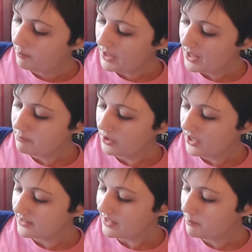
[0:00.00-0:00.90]
Beer
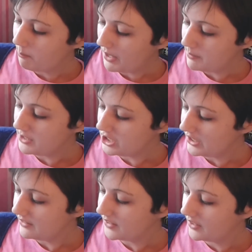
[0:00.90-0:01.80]
Buckets and Baby
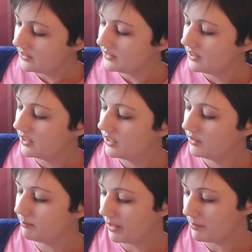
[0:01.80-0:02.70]
Jesus
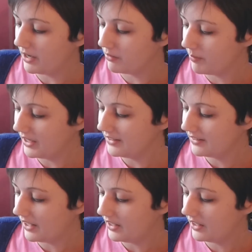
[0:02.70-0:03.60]
by Myra
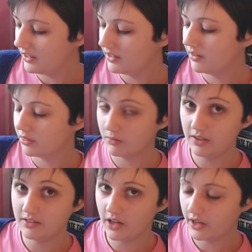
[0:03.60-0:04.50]
McIntyre,
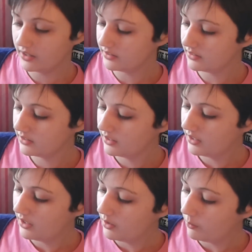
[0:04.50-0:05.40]
3 stars.
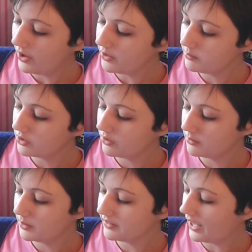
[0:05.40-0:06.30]
Welcome to
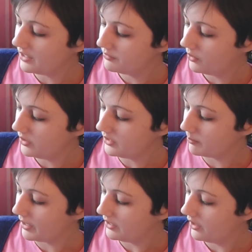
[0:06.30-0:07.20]
Christmas
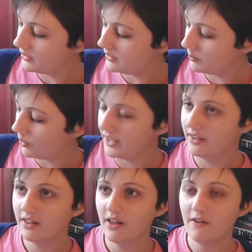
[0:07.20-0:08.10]
California by Kirsten
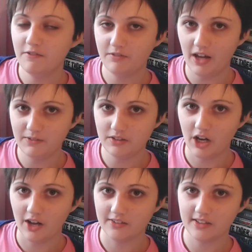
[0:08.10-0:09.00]
White, 5
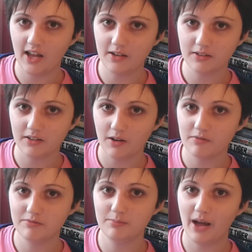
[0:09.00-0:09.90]
stars, and
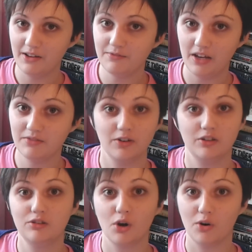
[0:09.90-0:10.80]
my
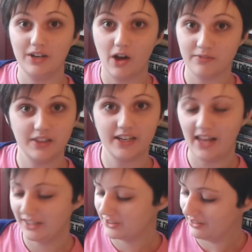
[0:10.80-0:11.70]
favourite story of the
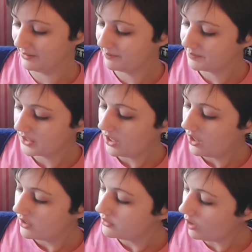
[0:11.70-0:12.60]
collection.
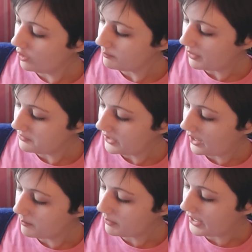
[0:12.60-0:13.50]
Star of
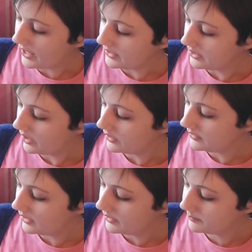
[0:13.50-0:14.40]
Bethlehem by Ali
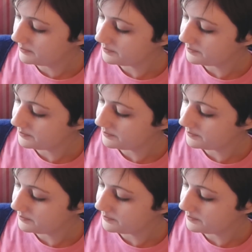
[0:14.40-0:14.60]
Carter,